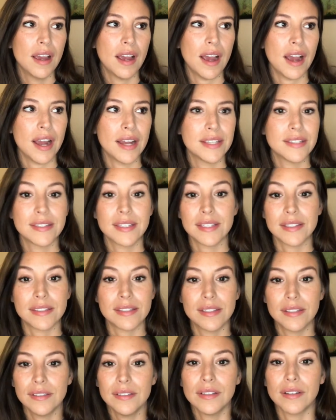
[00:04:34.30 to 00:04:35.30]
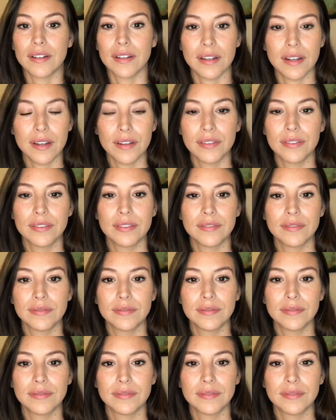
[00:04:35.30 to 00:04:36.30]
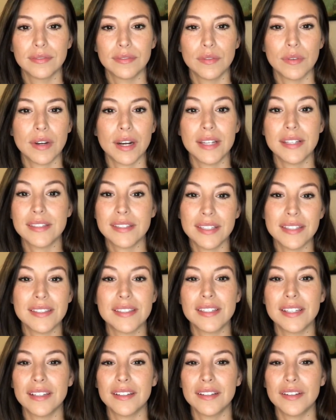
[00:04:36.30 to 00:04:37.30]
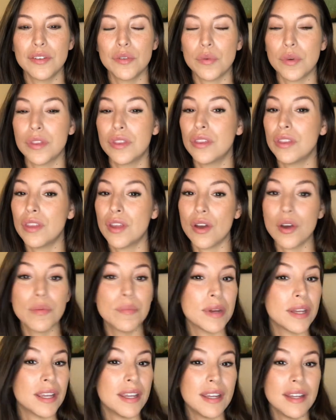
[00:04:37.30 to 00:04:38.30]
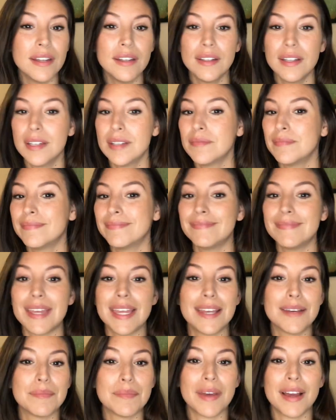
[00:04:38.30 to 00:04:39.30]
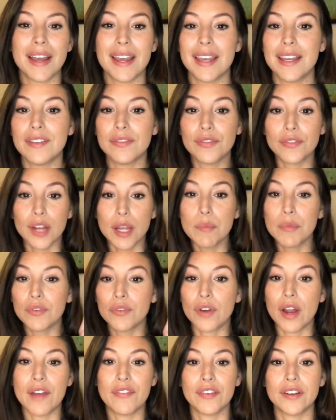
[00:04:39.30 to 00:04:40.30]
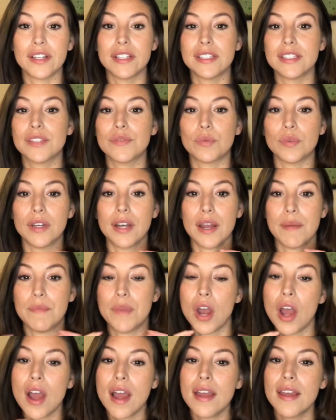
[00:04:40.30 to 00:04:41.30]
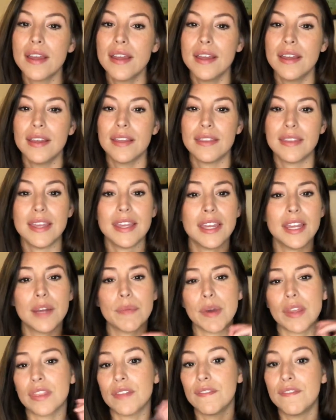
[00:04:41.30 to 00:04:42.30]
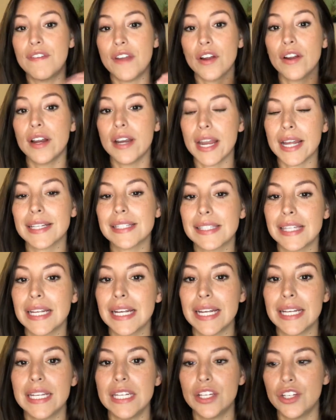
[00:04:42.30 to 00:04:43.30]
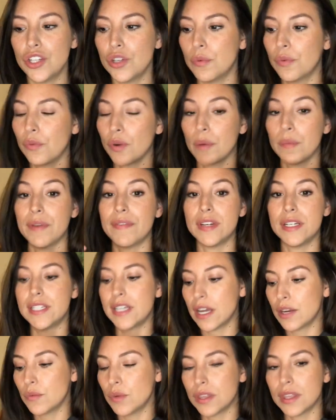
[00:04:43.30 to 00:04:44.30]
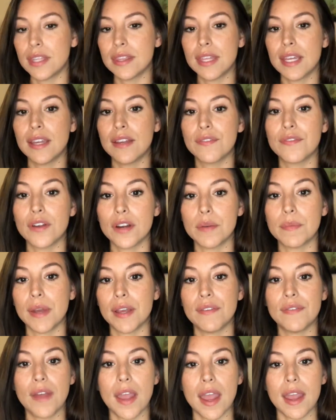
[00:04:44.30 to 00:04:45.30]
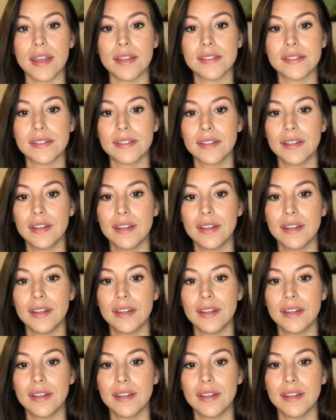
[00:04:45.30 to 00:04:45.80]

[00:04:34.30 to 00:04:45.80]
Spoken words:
I sit still long enough. When I sit still with nobody in my frame of reference, when I'm not thinking about the very next thing I need to do before I'm even done with the thing in front of my face.